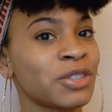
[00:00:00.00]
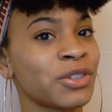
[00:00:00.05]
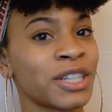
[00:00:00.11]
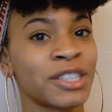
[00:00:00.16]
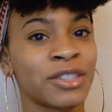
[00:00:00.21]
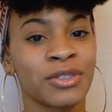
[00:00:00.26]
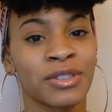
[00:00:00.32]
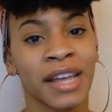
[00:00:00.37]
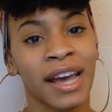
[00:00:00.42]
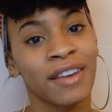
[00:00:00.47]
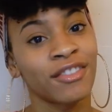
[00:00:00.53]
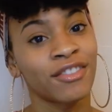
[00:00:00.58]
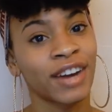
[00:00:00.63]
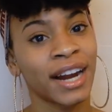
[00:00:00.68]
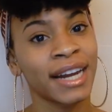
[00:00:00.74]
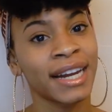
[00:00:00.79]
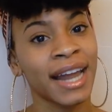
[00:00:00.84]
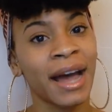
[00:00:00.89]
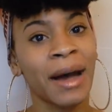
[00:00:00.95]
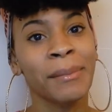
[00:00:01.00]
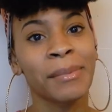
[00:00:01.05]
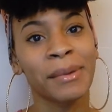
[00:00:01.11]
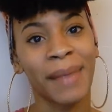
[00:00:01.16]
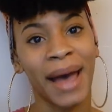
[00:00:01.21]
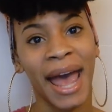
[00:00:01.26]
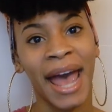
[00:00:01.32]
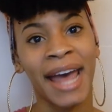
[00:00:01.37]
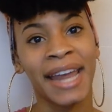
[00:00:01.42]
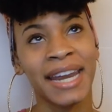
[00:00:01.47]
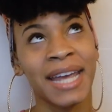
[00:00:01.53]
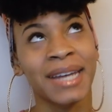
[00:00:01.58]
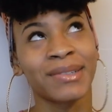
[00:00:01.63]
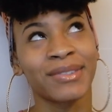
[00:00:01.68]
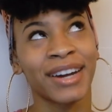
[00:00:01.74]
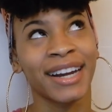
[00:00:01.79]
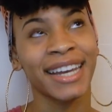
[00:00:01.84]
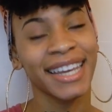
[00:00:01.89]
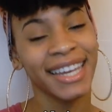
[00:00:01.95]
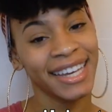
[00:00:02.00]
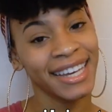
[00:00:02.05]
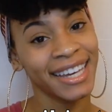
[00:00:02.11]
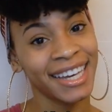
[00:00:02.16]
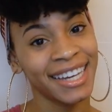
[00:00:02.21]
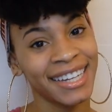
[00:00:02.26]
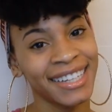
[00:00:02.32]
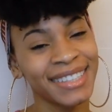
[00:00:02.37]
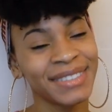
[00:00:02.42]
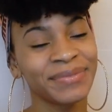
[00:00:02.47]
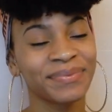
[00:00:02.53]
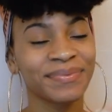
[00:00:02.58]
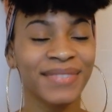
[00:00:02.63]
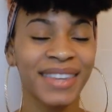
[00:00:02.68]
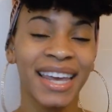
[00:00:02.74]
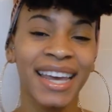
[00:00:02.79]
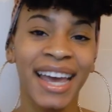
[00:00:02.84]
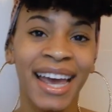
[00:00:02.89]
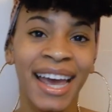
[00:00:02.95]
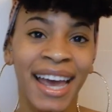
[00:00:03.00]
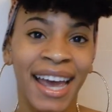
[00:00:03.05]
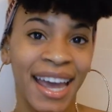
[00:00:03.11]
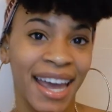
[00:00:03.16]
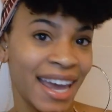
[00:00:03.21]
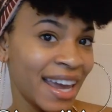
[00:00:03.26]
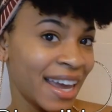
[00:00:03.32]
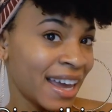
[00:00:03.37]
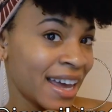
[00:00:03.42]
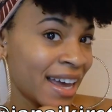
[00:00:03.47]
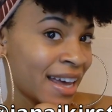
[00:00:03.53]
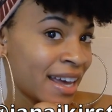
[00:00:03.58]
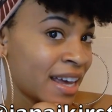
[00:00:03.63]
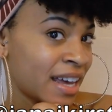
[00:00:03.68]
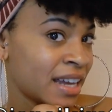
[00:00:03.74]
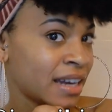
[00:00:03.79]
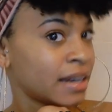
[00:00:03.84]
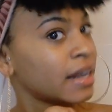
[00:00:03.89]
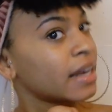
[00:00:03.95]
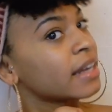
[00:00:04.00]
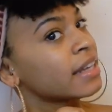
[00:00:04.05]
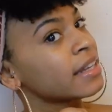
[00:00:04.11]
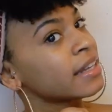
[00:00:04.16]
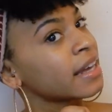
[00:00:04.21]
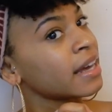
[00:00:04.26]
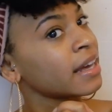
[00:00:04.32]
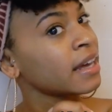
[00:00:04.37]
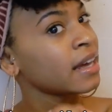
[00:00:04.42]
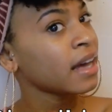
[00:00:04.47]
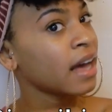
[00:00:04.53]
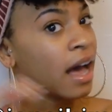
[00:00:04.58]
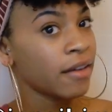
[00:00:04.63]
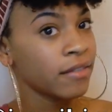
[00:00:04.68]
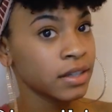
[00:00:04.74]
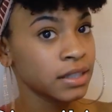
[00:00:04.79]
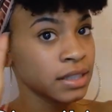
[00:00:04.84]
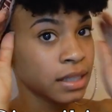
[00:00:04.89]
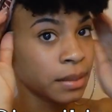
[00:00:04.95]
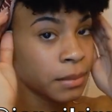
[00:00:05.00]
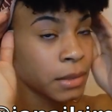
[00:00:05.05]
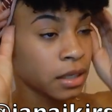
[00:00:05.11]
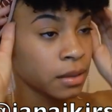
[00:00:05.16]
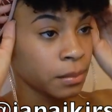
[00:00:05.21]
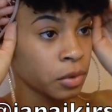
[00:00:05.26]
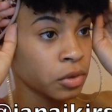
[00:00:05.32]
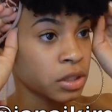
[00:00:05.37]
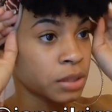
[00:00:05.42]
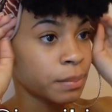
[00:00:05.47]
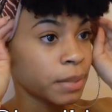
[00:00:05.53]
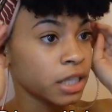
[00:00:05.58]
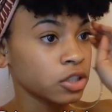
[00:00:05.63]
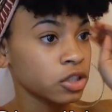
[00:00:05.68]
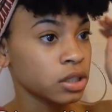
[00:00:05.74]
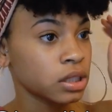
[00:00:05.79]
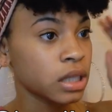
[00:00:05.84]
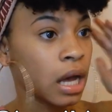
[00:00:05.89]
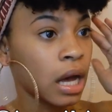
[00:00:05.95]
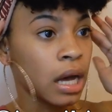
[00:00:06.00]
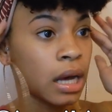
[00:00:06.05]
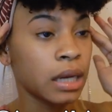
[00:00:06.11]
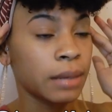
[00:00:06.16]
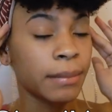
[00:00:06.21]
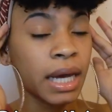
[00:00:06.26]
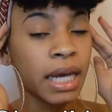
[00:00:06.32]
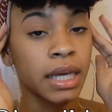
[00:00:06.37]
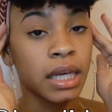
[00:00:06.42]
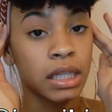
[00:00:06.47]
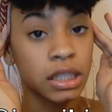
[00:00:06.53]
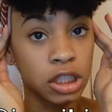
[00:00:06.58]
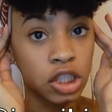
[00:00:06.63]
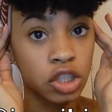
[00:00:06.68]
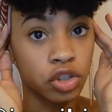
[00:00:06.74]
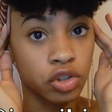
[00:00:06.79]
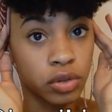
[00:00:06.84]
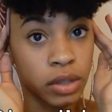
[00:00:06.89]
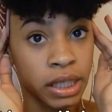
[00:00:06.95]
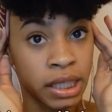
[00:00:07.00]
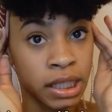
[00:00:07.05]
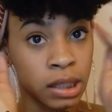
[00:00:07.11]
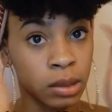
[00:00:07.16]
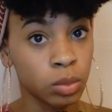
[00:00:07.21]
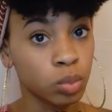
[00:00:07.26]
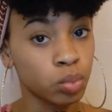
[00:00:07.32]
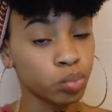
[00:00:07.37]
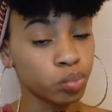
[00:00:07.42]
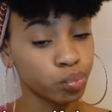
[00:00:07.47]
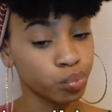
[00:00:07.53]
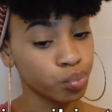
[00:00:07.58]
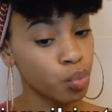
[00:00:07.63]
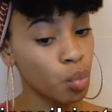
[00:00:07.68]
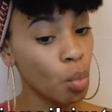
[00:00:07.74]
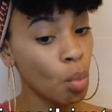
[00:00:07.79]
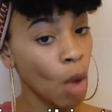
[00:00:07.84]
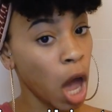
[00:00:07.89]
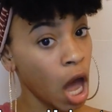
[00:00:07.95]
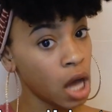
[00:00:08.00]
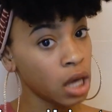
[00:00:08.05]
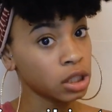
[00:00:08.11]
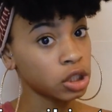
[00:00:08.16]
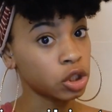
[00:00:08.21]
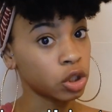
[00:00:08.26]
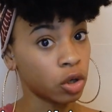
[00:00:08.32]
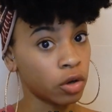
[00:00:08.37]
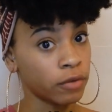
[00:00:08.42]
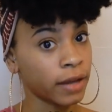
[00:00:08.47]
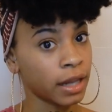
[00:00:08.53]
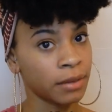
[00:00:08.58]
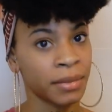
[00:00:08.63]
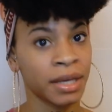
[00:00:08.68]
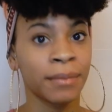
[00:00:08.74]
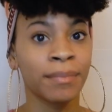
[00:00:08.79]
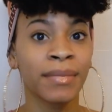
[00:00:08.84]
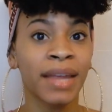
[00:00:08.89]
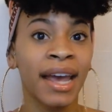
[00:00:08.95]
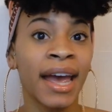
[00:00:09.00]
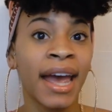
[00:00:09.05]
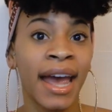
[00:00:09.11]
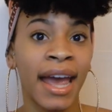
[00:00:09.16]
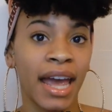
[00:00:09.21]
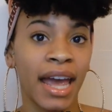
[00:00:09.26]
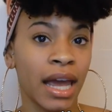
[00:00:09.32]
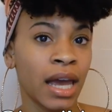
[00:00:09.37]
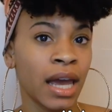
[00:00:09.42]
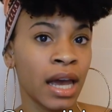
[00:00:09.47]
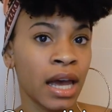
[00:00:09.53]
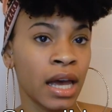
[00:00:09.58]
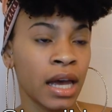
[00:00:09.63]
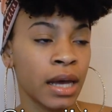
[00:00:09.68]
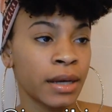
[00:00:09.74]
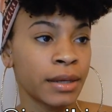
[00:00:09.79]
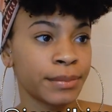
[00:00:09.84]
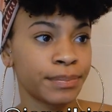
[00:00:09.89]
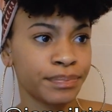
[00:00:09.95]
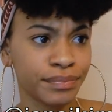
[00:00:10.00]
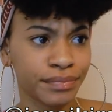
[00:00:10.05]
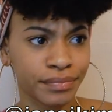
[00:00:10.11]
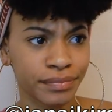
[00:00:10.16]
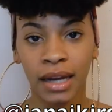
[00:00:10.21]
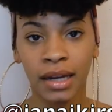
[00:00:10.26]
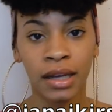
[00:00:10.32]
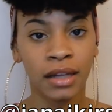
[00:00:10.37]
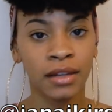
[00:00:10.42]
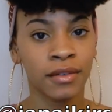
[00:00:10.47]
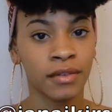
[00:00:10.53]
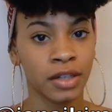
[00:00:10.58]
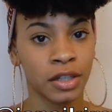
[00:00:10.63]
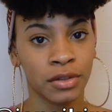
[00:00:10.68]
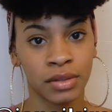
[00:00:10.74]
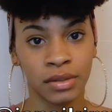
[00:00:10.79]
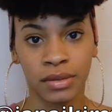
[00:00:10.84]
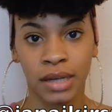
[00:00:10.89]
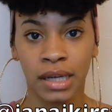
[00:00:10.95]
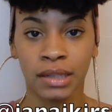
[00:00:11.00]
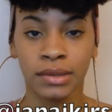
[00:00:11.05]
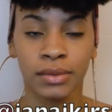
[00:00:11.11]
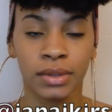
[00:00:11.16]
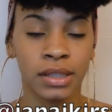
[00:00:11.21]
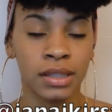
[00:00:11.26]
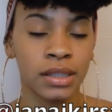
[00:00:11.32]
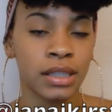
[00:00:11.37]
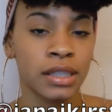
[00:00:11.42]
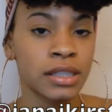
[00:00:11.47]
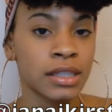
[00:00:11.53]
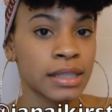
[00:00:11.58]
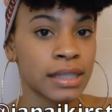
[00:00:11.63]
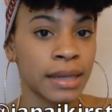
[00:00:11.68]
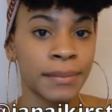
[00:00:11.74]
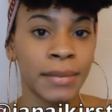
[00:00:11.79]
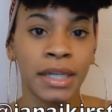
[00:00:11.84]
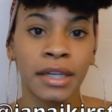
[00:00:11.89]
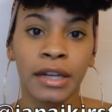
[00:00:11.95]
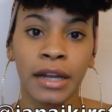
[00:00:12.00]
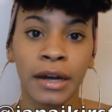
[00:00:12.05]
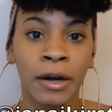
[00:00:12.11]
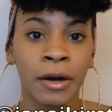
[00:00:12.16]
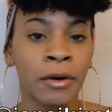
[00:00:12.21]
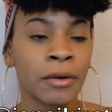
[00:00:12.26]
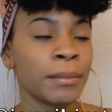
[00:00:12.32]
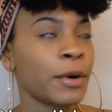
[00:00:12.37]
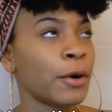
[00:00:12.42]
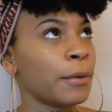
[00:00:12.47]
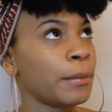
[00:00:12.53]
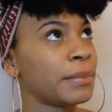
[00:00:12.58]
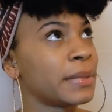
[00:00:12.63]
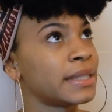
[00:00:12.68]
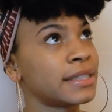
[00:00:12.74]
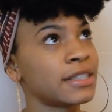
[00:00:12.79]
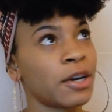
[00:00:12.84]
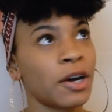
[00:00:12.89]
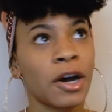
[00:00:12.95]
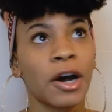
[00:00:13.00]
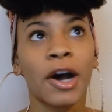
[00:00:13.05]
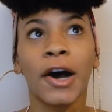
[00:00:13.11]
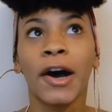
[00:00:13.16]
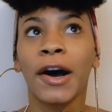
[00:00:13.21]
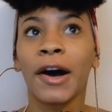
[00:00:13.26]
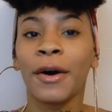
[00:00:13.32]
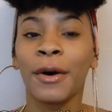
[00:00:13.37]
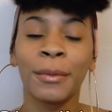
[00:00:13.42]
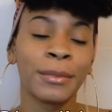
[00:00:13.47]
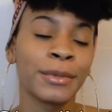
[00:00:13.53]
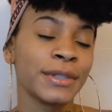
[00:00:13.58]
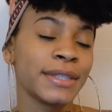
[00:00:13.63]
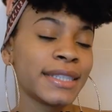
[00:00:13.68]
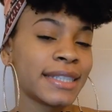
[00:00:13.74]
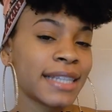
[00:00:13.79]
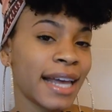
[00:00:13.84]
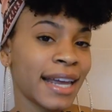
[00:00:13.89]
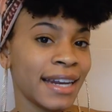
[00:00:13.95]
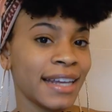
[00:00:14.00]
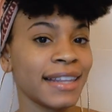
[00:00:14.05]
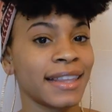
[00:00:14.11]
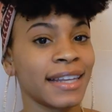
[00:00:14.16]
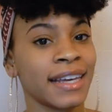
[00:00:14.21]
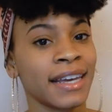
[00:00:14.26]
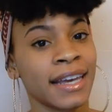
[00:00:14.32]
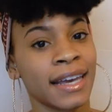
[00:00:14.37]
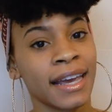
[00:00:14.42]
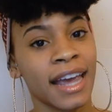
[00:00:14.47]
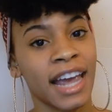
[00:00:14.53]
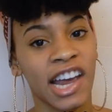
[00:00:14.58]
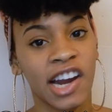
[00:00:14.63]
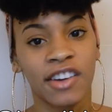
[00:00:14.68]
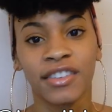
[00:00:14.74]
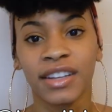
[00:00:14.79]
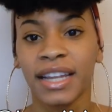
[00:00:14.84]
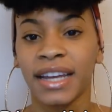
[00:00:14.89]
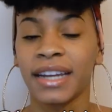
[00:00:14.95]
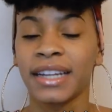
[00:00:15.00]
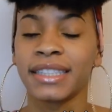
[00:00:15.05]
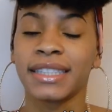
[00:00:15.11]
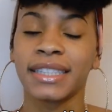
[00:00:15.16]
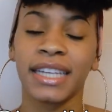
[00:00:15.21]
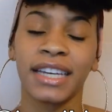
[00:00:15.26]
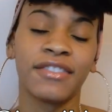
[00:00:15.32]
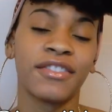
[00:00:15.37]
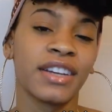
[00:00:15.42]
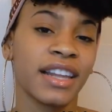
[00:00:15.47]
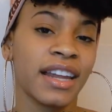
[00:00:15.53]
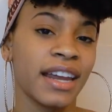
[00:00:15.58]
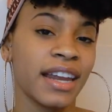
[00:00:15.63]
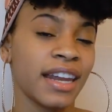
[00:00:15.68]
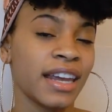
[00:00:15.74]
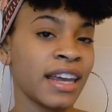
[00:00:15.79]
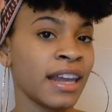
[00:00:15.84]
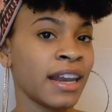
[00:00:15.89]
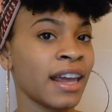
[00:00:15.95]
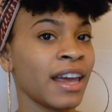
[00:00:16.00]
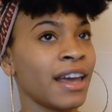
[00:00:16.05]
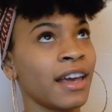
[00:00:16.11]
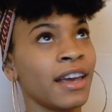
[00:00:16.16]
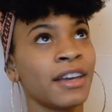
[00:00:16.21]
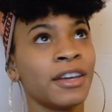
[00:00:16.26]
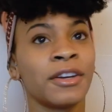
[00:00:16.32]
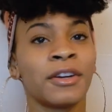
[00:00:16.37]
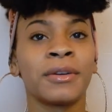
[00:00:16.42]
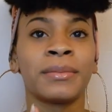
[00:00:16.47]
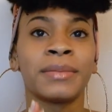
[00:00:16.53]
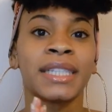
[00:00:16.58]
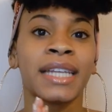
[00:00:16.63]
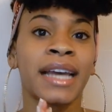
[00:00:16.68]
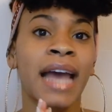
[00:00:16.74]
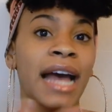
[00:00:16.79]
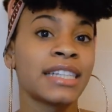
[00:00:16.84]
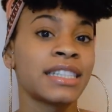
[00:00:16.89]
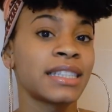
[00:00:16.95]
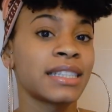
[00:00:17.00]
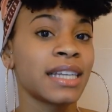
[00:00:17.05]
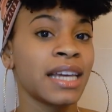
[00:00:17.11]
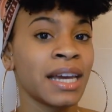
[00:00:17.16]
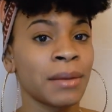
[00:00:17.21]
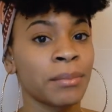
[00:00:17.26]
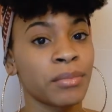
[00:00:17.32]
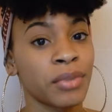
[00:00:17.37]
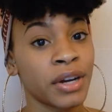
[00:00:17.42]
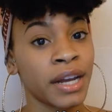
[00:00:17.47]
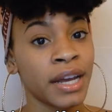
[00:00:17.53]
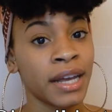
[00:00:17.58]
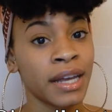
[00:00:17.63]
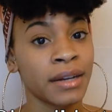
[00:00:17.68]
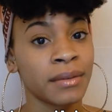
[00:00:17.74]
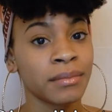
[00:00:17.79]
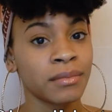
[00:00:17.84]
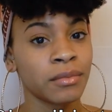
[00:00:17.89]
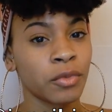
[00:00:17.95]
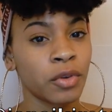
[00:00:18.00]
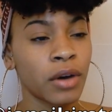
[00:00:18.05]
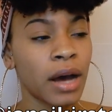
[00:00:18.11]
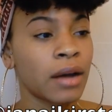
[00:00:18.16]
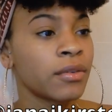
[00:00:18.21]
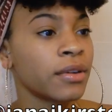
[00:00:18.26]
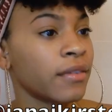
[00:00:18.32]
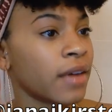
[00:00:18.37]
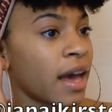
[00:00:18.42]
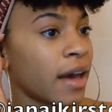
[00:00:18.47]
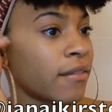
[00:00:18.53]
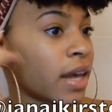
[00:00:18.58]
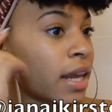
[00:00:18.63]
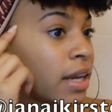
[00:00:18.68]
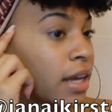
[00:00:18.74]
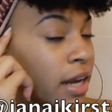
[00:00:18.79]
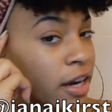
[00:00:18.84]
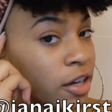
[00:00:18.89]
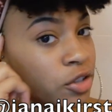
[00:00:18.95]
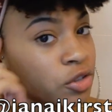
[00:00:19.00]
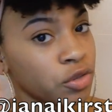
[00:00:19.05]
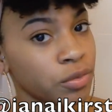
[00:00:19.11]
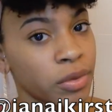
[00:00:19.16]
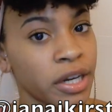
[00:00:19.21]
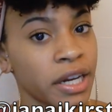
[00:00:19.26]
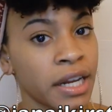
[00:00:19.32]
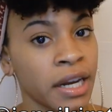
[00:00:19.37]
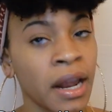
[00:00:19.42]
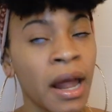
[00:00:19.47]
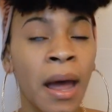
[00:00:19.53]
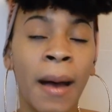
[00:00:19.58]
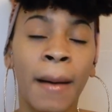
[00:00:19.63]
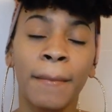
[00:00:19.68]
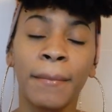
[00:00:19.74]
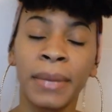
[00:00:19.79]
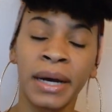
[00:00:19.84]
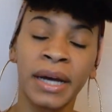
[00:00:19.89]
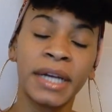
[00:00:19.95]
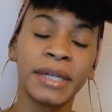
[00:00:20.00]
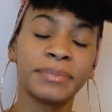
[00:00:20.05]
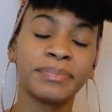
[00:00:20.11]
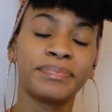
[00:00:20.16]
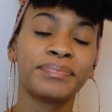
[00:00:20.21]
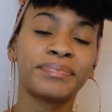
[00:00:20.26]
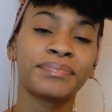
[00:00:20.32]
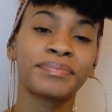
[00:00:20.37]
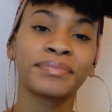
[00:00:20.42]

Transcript: be sure to do that right now. Put my at name right here. And yeah, obviously I'm gonna post pictures on my Instagram. So follow me. And any other videos you guys wanna see, just let me know. I'm open to almost anything hair related, skin related. You know what I'm saying? I just can't braid. Well, I don't even have any hair to braid, but